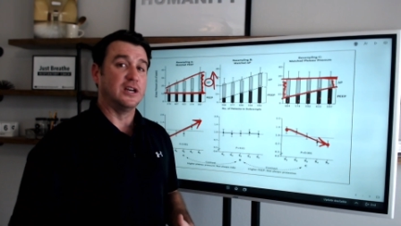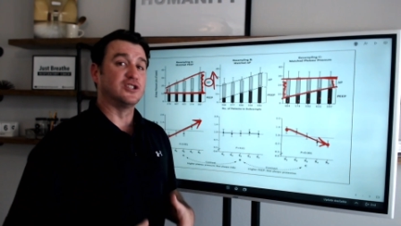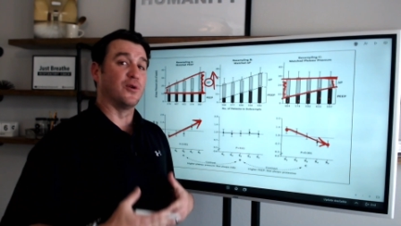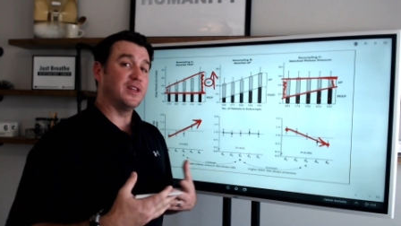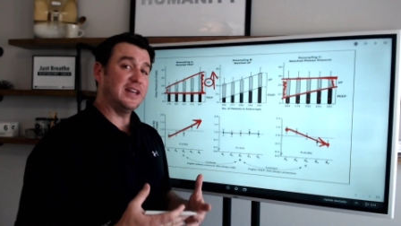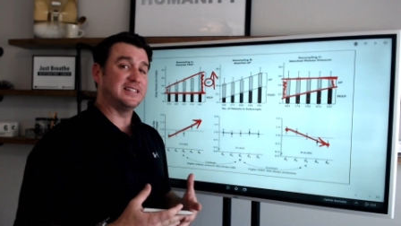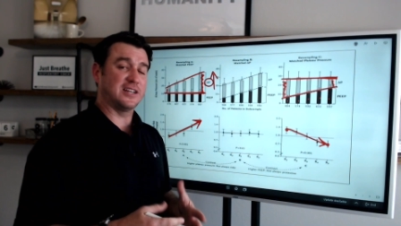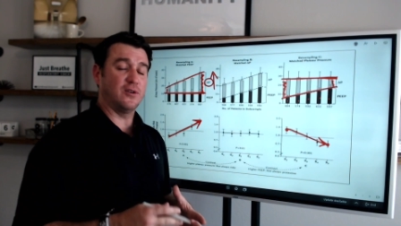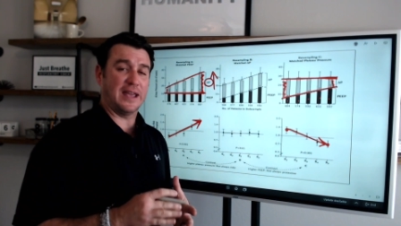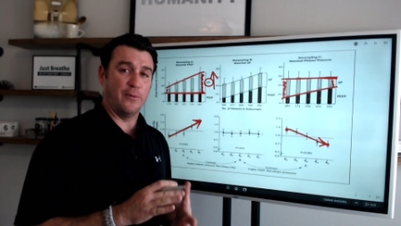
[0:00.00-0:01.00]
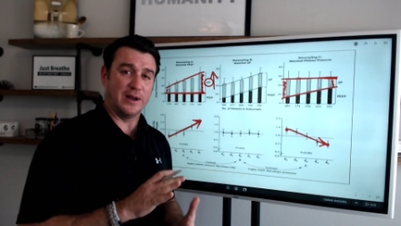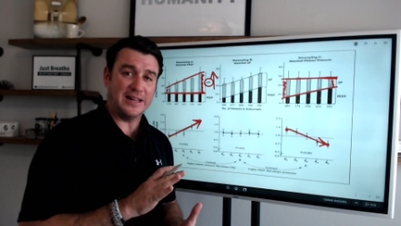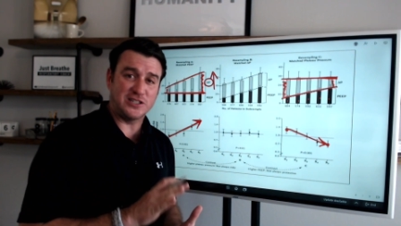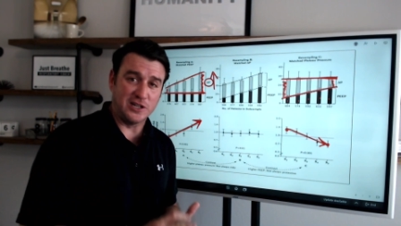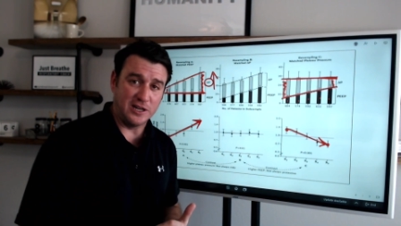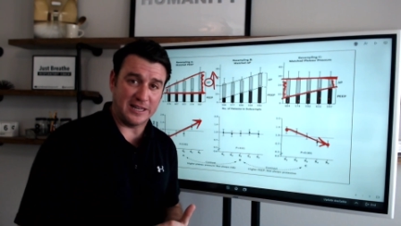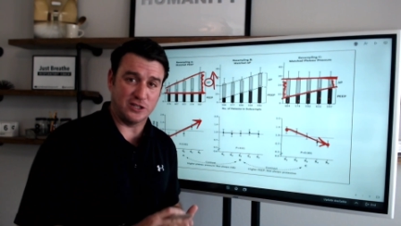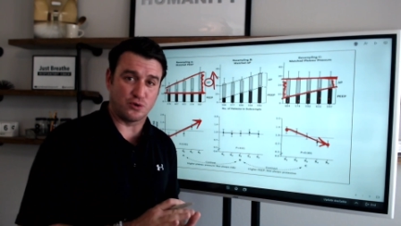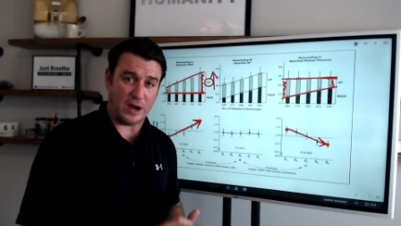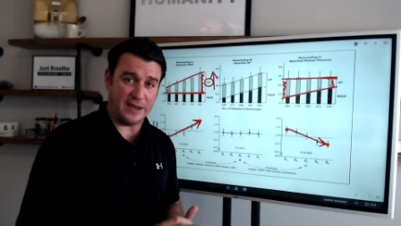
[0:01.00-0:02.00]
So then they said, okay, well, let's look
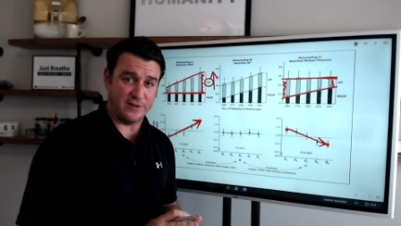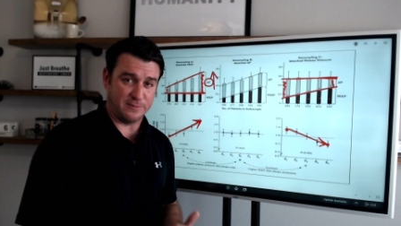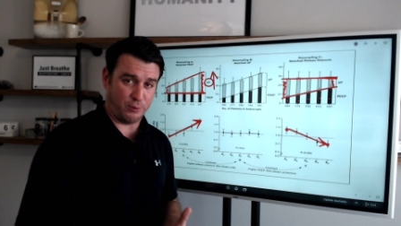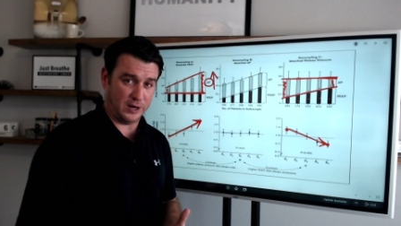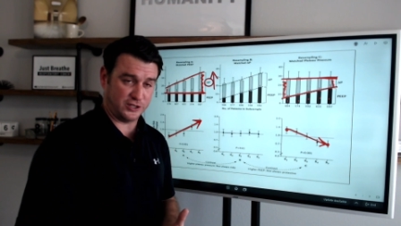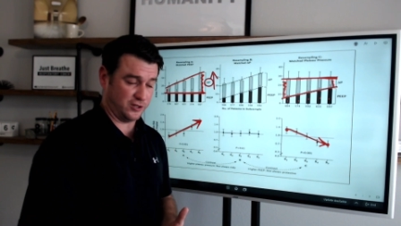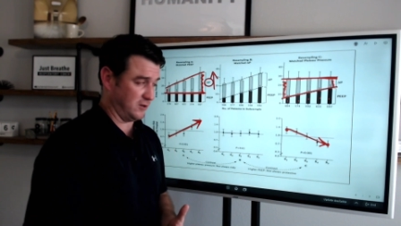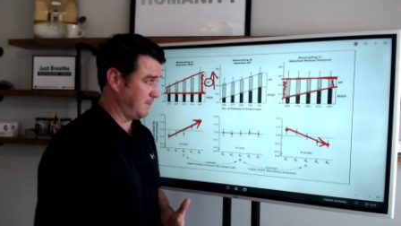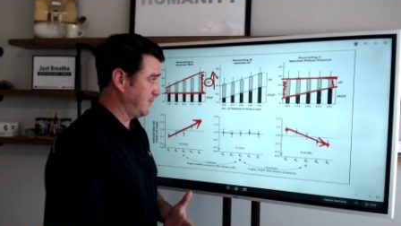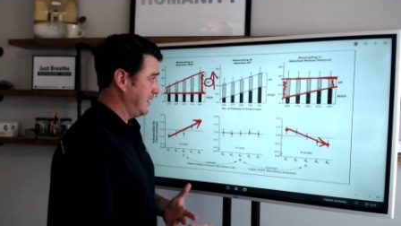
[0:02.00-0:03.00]
at driving pressure.